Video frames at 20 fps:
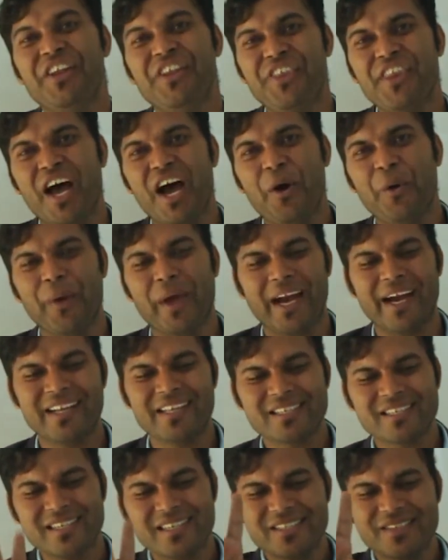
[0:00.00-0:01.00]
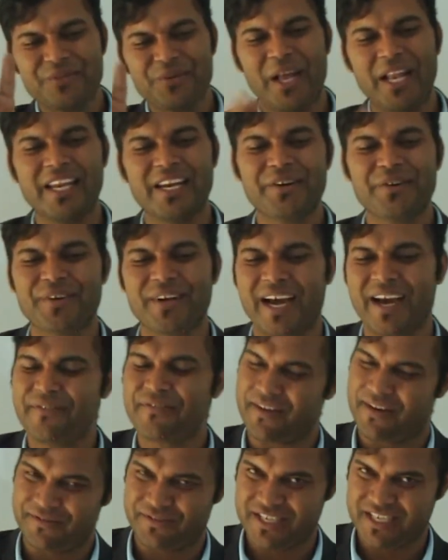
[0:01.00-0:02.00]
Now we are discussing only 2
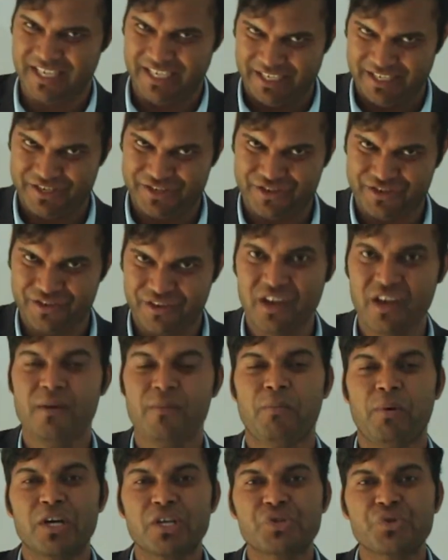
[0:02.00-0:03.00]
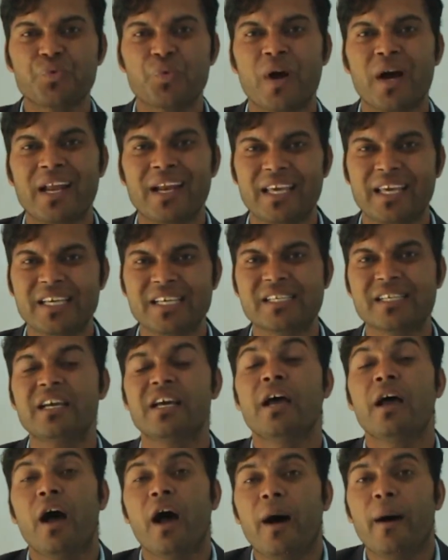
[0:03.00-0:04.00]
types of seeds. First one is
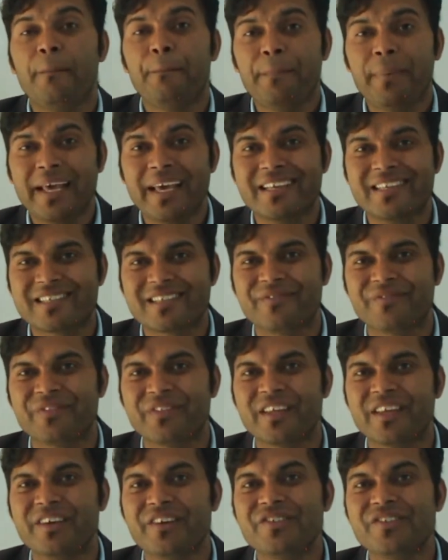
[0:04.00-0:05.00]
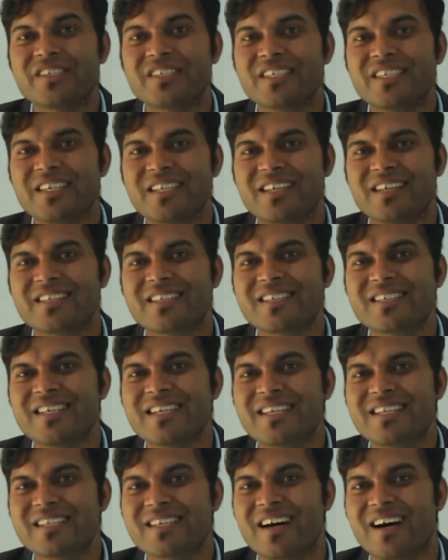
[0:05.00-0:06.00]
please you see the
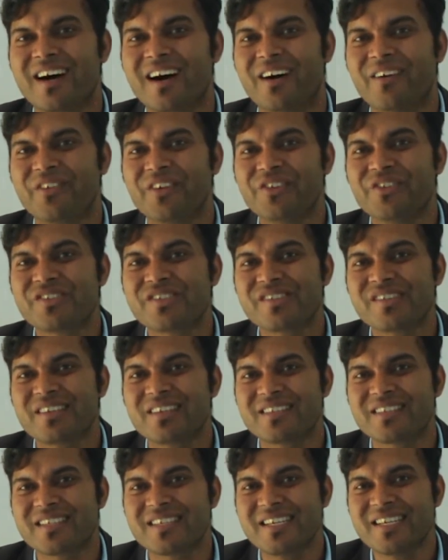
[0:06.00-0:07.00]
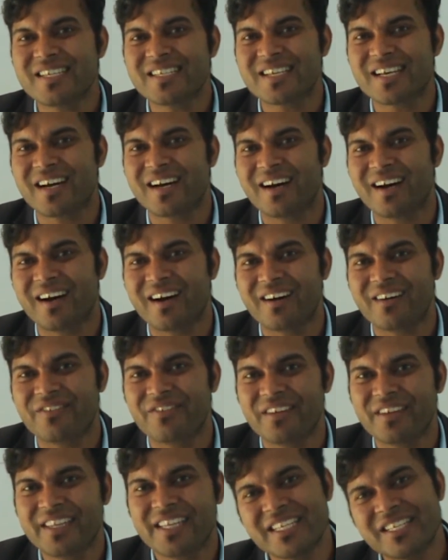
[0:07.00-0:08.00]
seeds of these 2
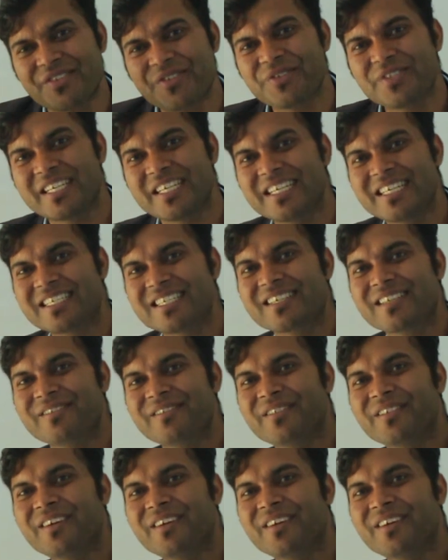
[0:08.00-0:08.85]
seeds.